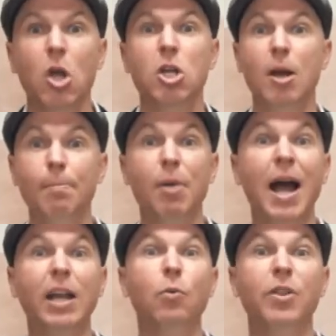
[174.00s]

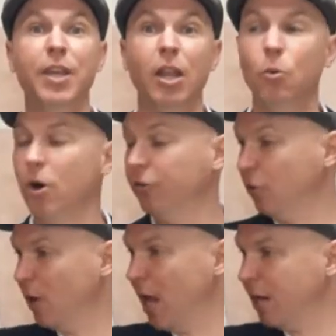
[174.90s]
Combine it with the other word. So
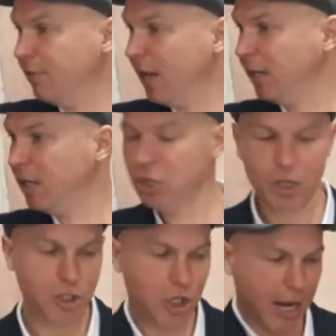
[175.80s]
advantage,
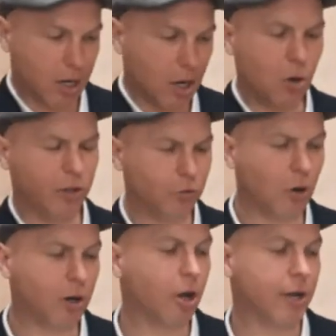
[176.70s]
check. Oh, it's
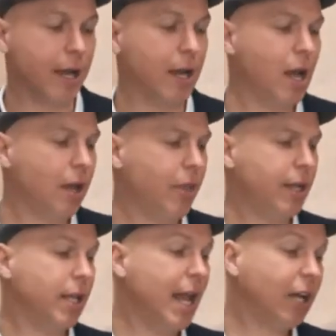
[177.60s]
wrong. Okay. Then
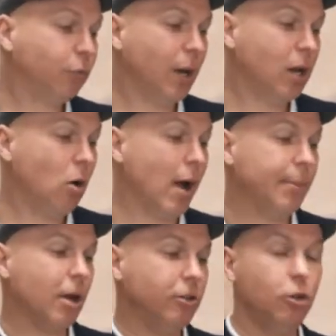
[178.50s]
the next one, oh, I'm
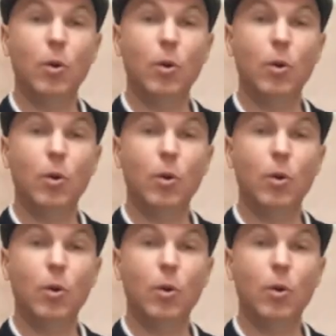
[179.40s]
going to do